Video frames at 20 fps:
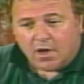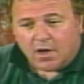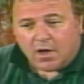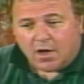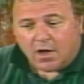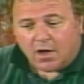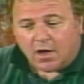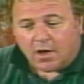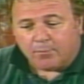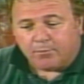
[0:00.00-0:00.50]

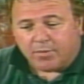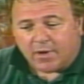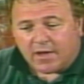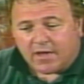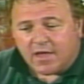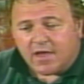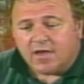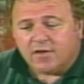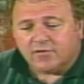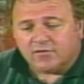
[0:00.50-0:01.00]

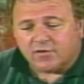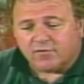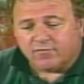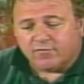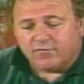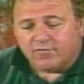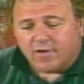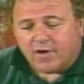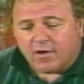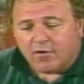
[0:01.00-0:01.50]
Paella is a
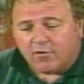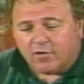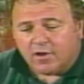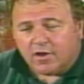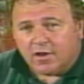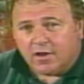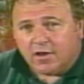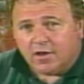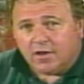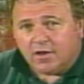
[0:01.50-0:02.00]

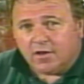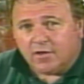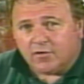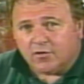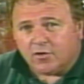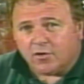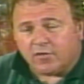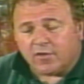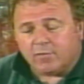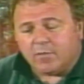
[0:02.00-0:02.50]
very,
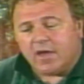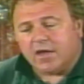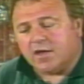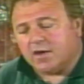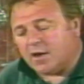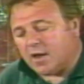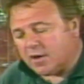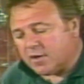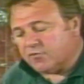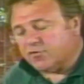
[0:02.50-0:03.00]
they make
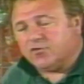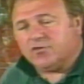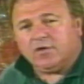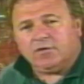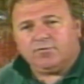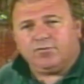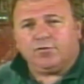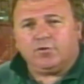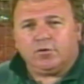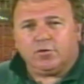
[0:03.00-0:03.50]
it out of
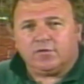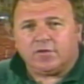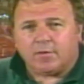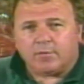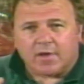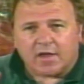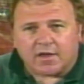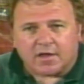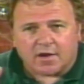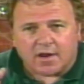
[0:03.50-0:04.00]
seafood, they
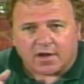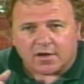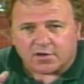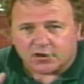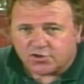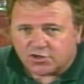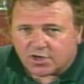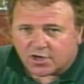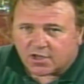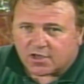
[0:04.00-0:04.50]
make it out
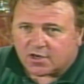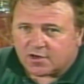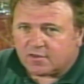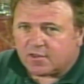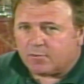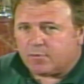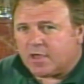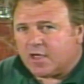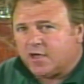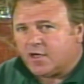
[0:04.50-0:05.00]
of chicken,
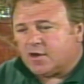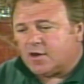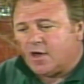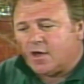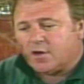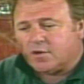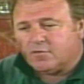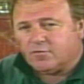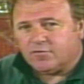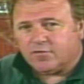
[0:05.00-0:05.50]
they make it
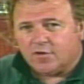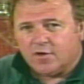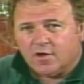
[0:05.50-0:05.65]
out of